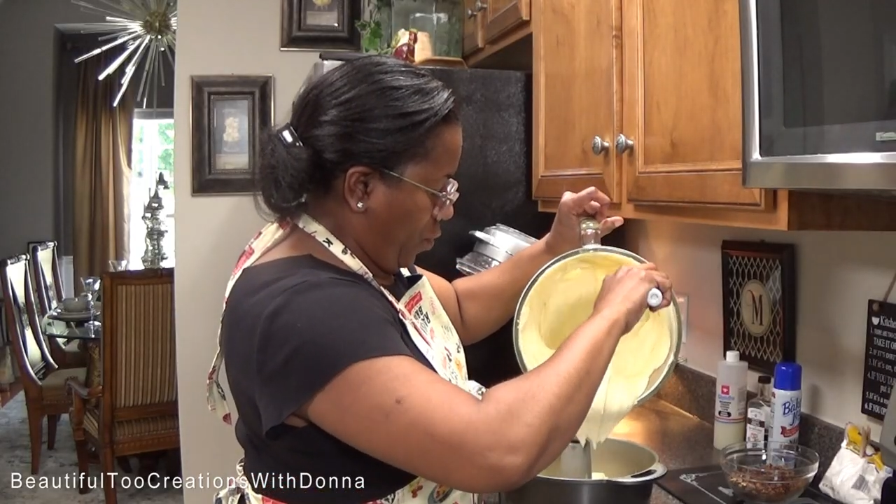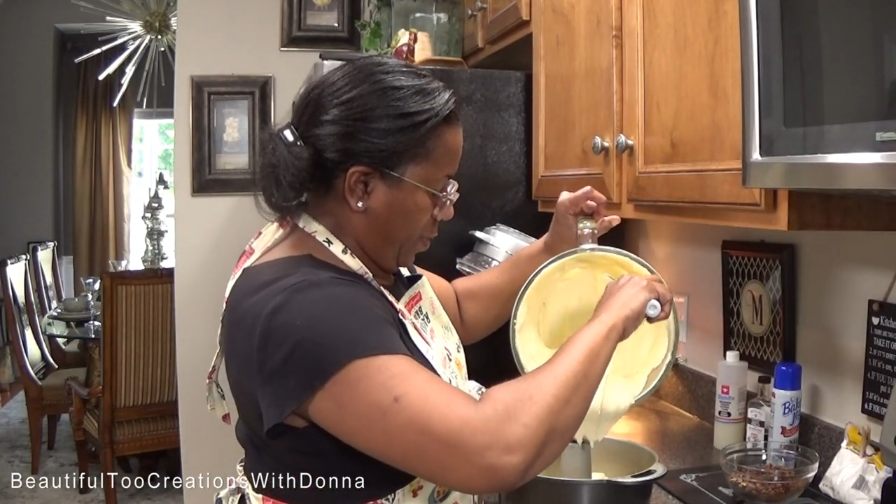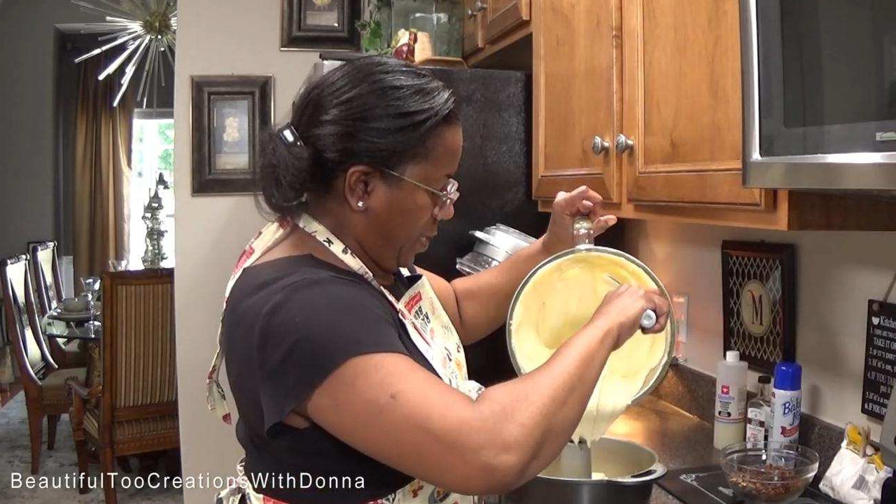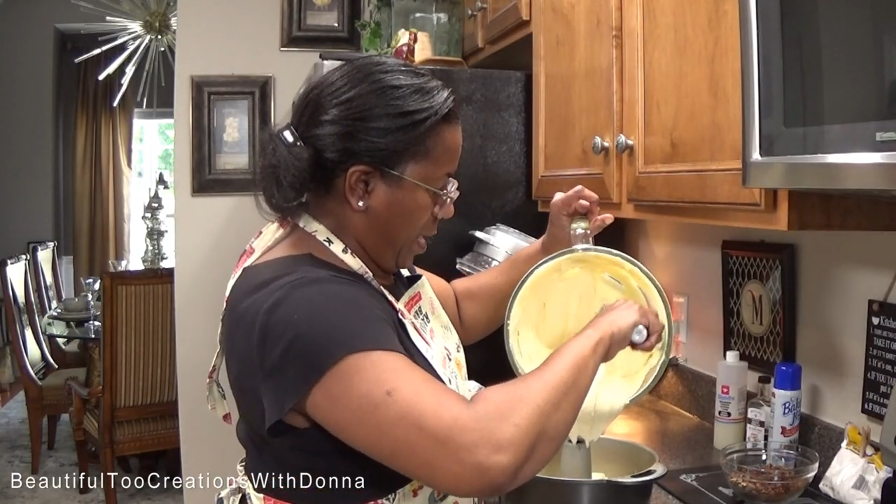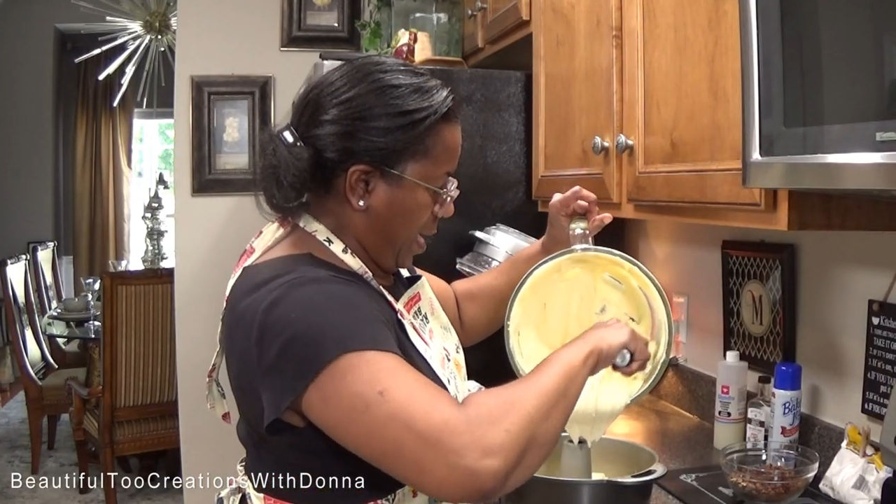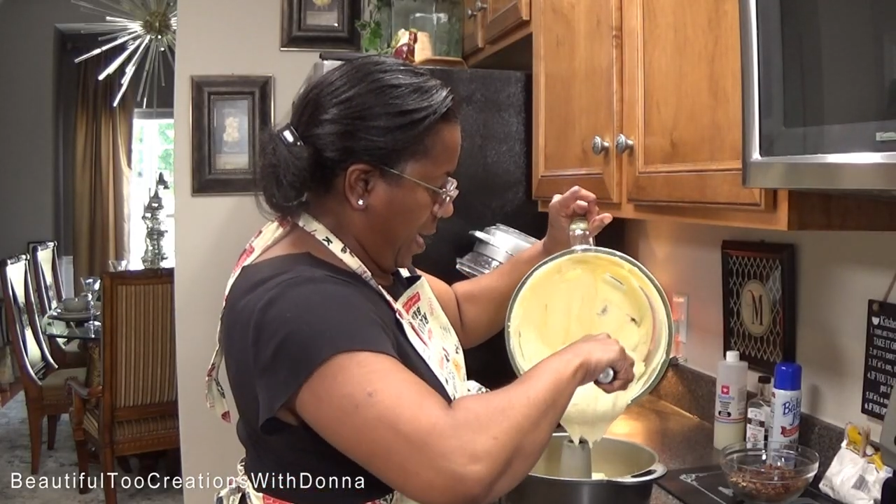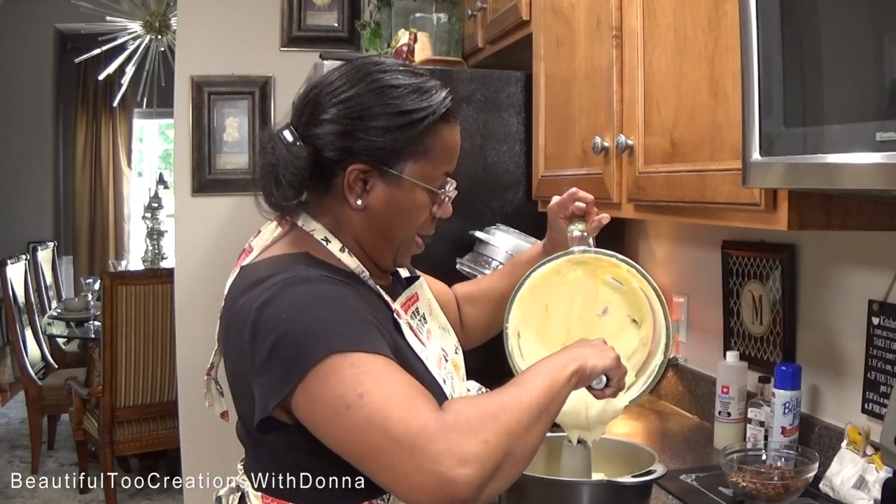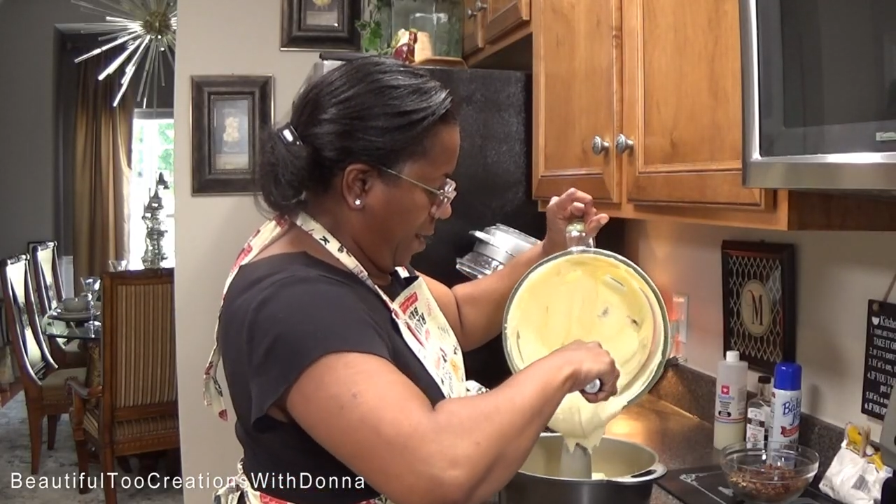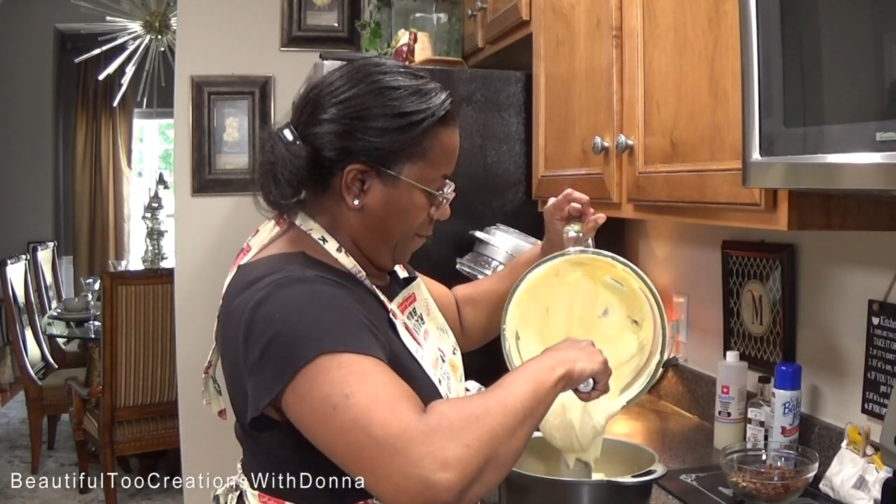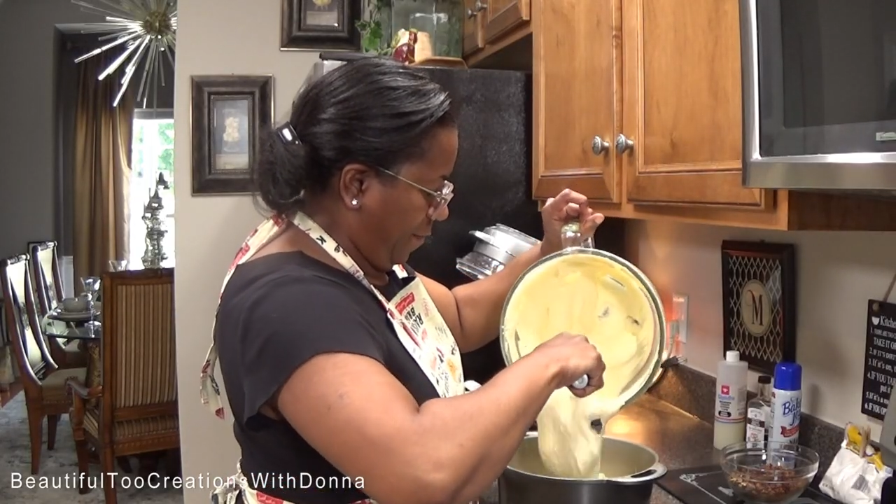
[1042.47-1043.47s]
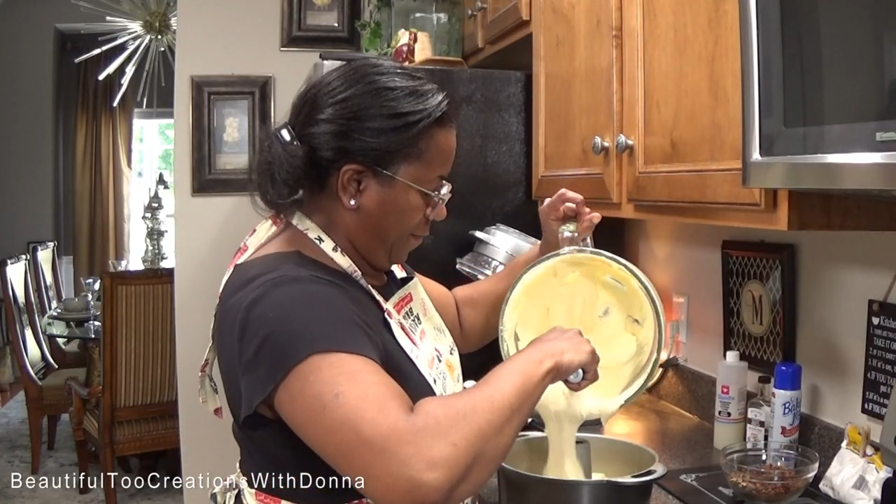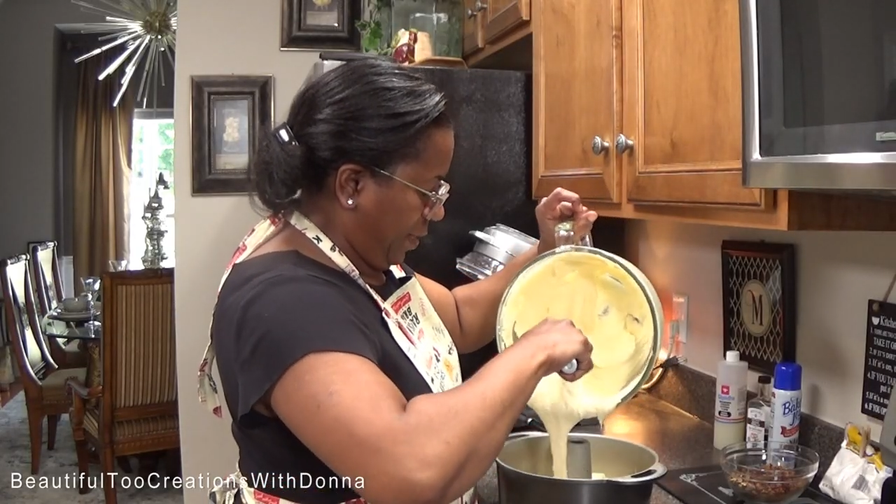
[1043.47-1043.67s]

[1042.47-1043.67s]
more than half of